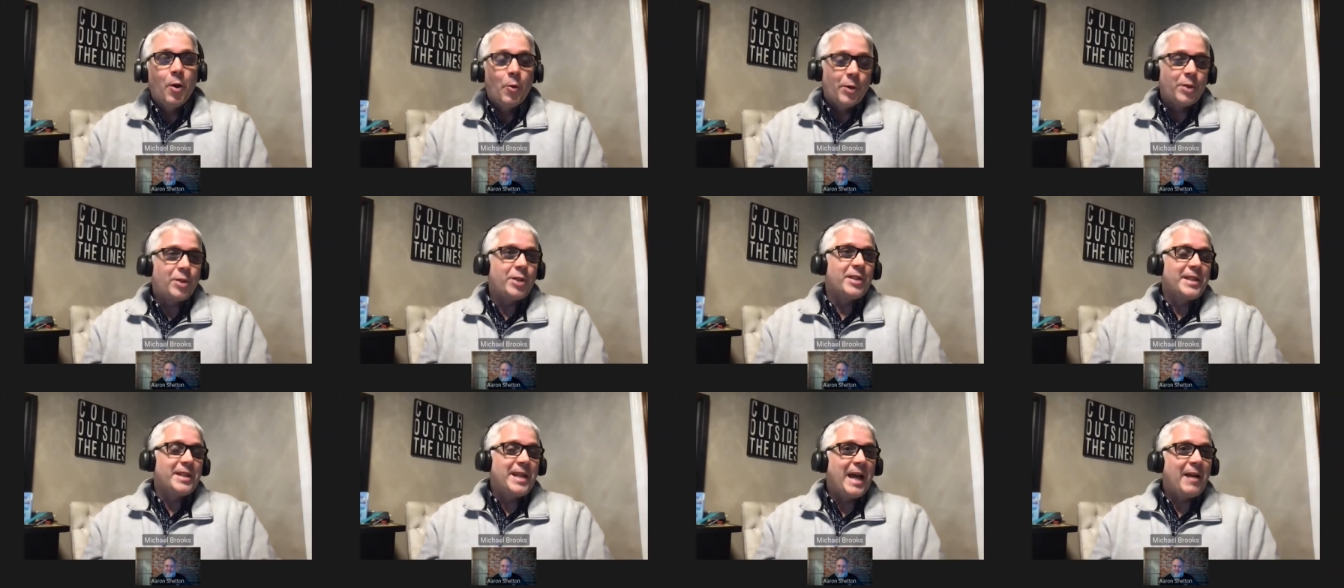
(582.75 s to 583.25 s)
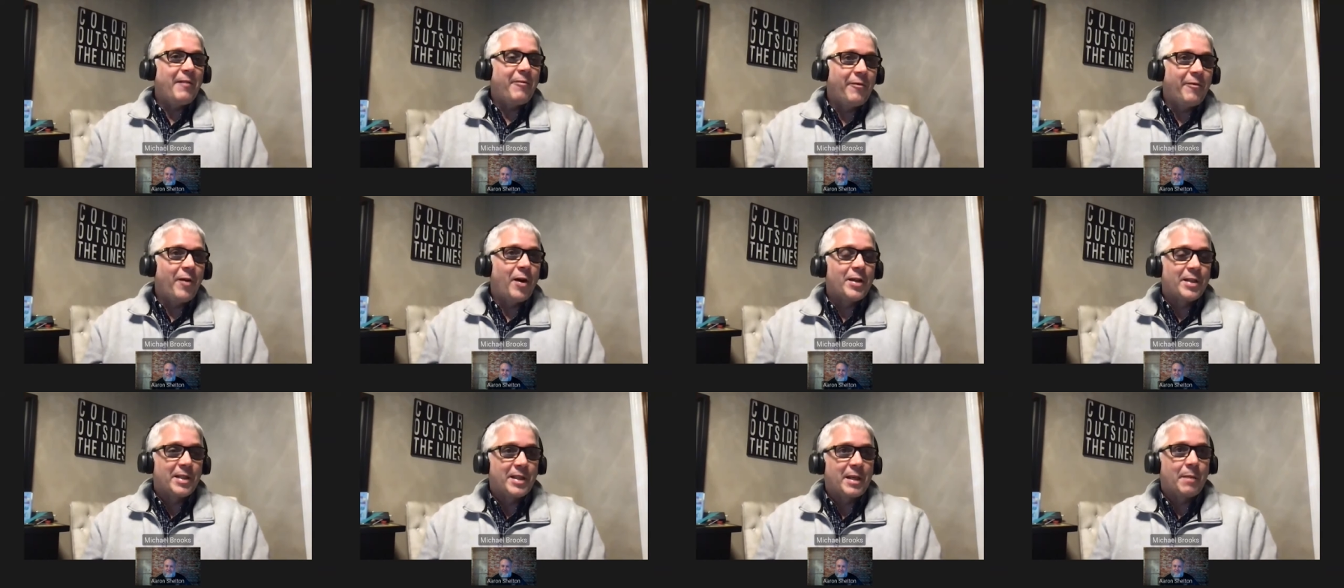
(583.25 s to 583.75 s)
Which is not
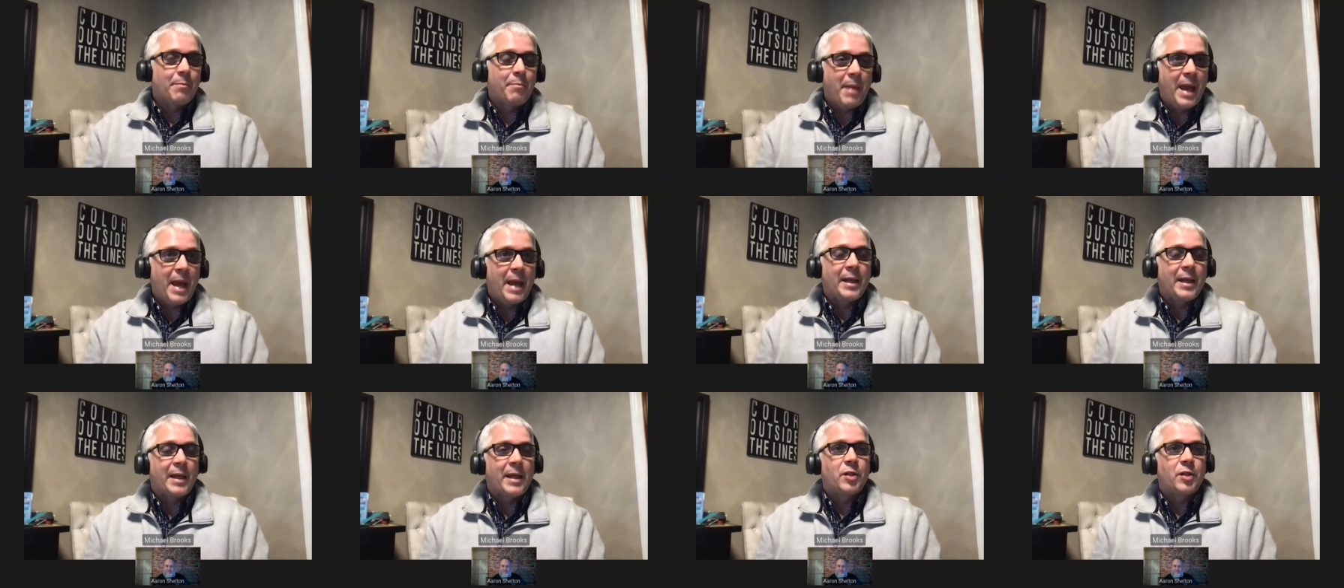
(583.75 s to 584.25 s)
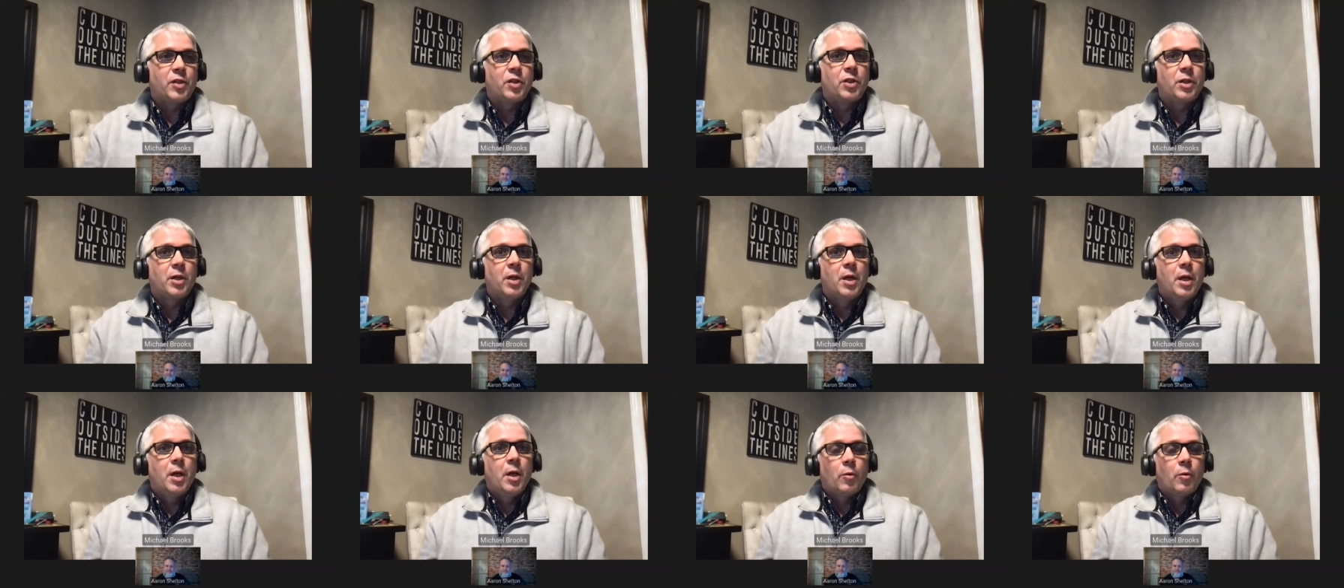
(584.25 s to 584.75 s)
fun to manage,
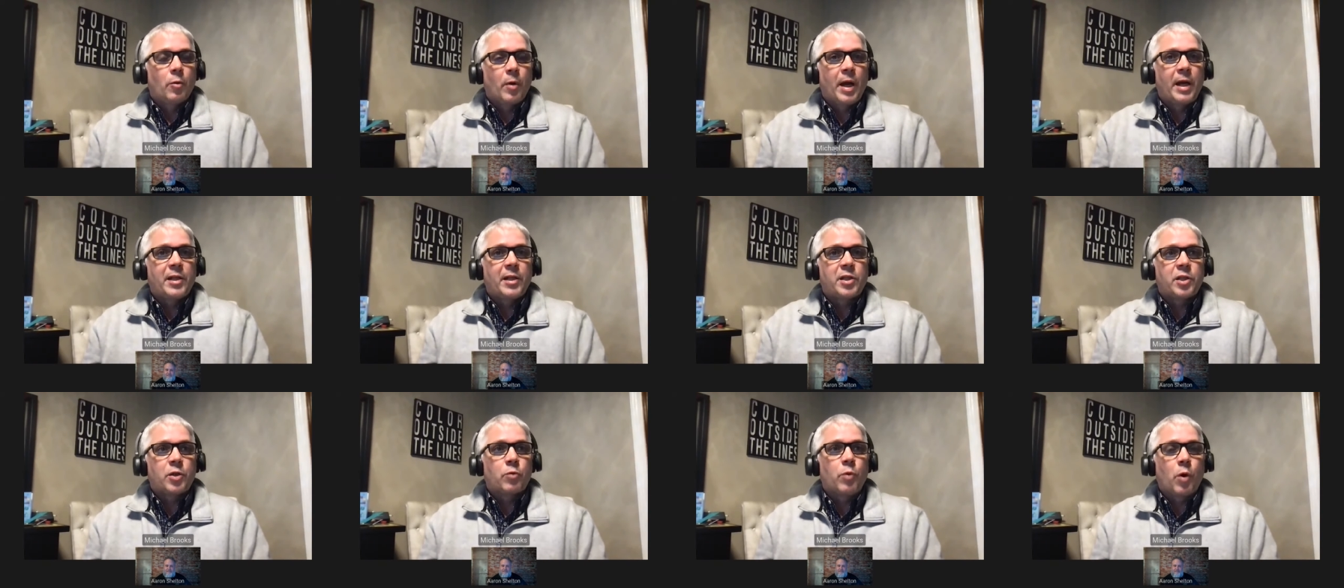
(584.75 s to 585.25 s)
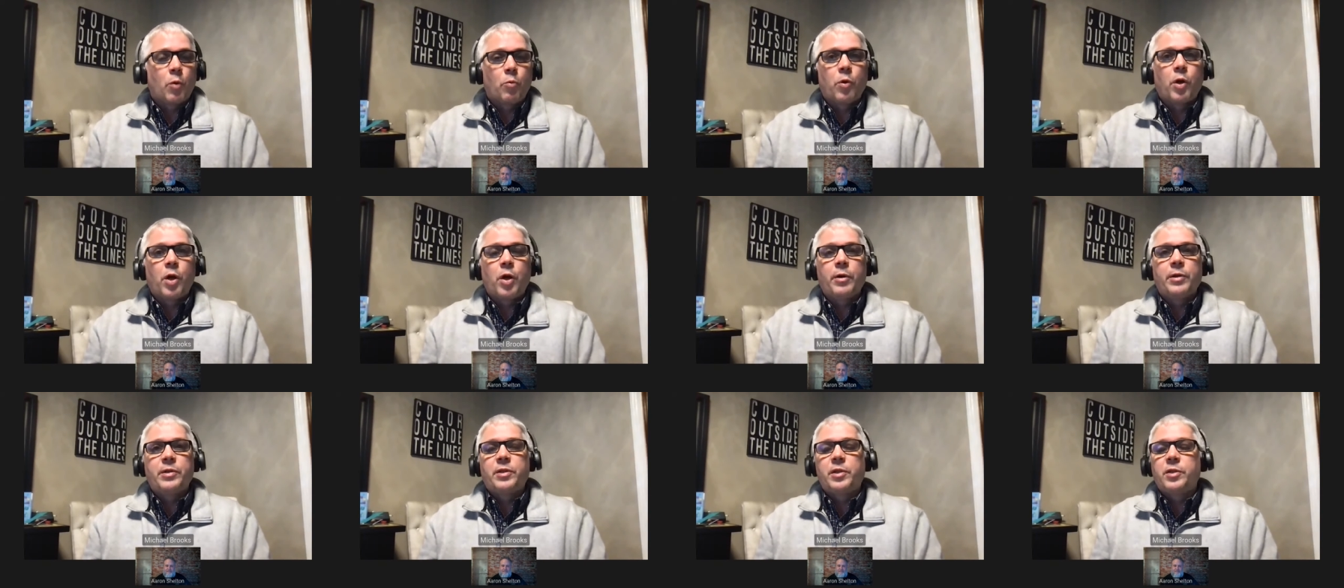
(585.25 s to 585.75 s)
right? So what we're
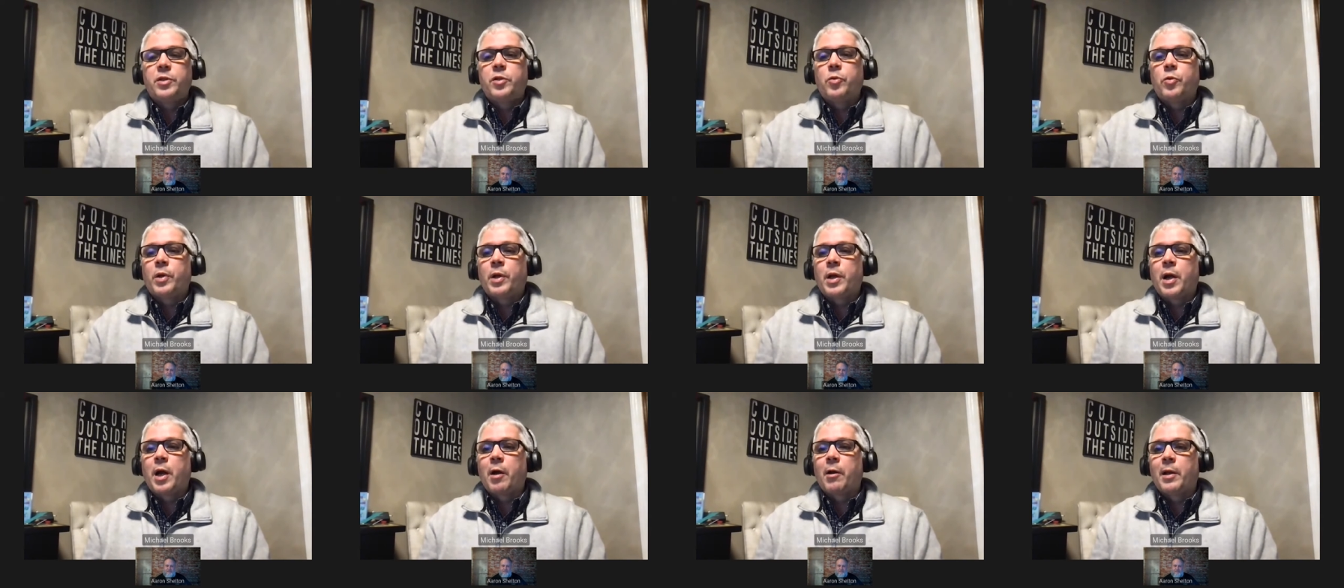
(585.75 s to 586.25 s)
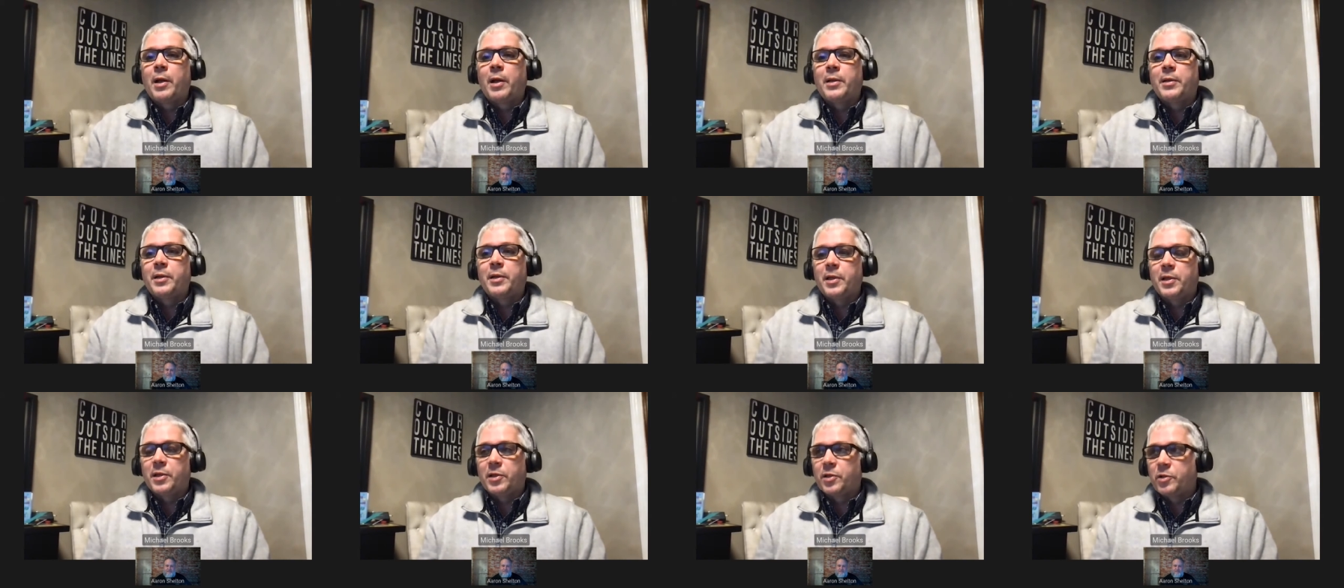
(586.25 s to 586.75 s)
going to do on our end
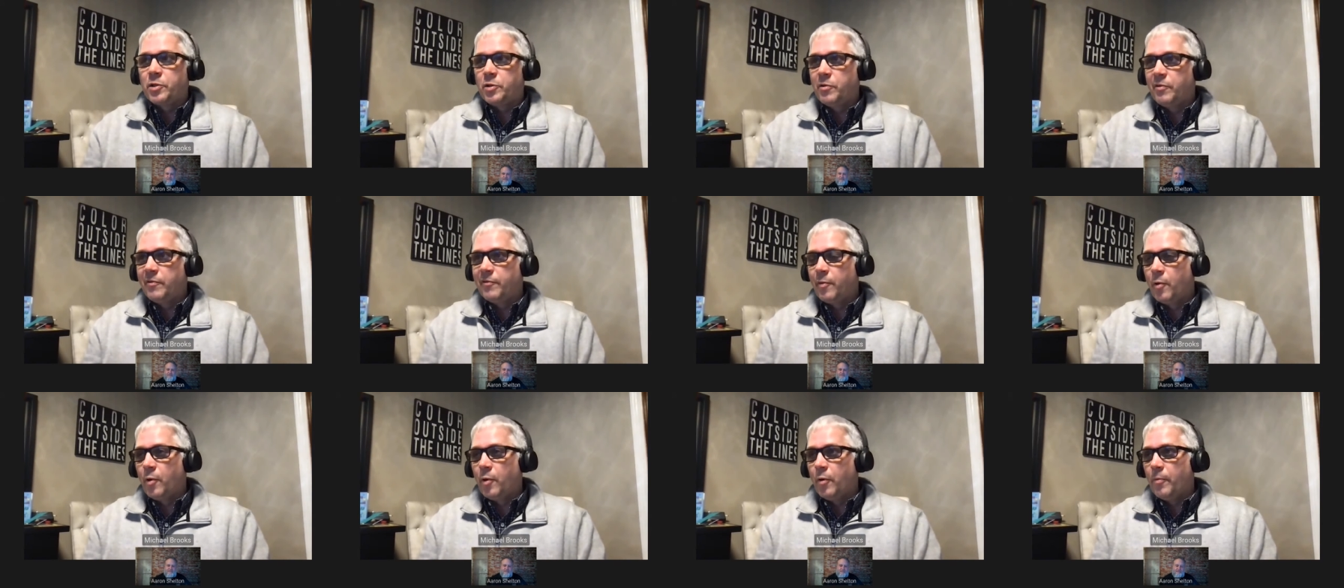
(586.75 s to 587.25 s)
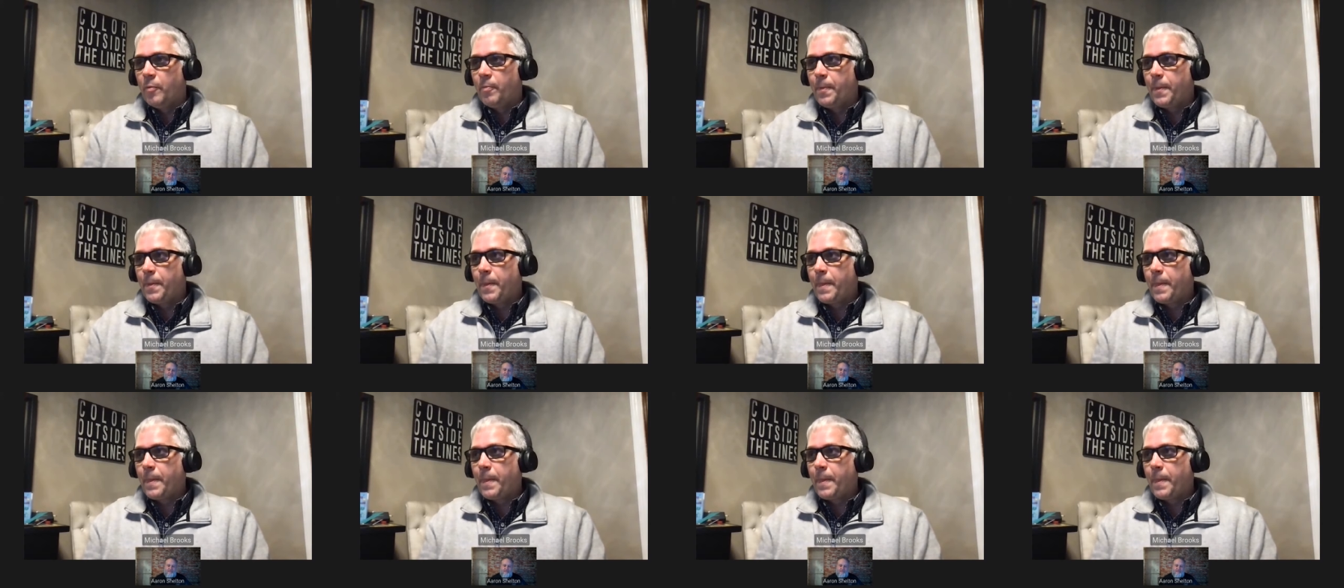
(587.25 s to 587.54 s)
is twofold.